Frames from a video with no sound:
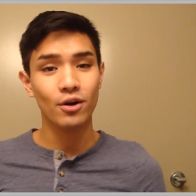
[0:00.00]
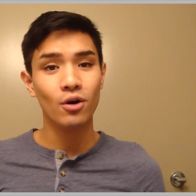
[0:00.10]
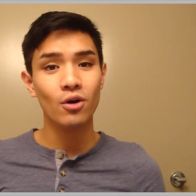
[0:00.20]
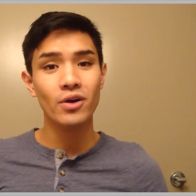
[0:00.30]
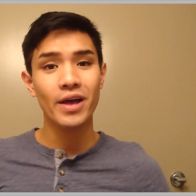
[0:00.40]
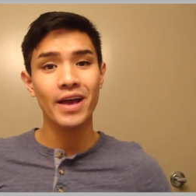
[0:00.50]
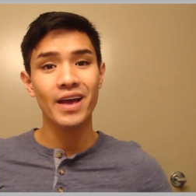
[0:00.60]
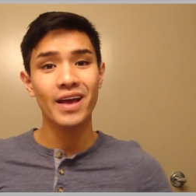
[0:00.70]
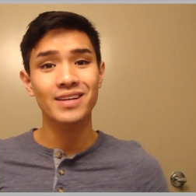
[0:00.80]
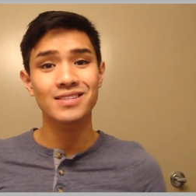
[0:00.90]
haul,
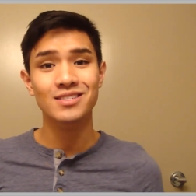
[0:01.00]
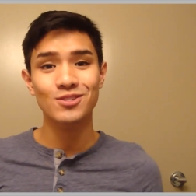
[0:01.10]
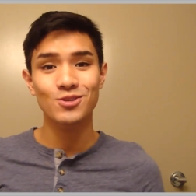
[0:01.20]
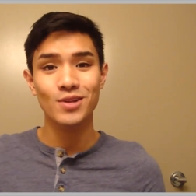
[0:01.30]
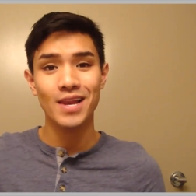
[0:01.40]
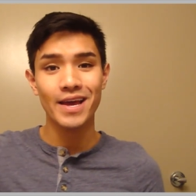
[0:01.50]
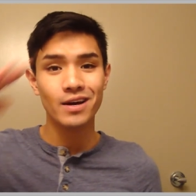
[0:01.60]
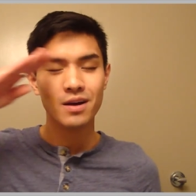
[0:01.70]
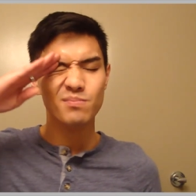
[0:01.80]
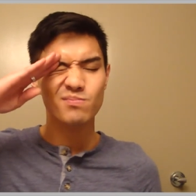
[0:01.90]
and see you later.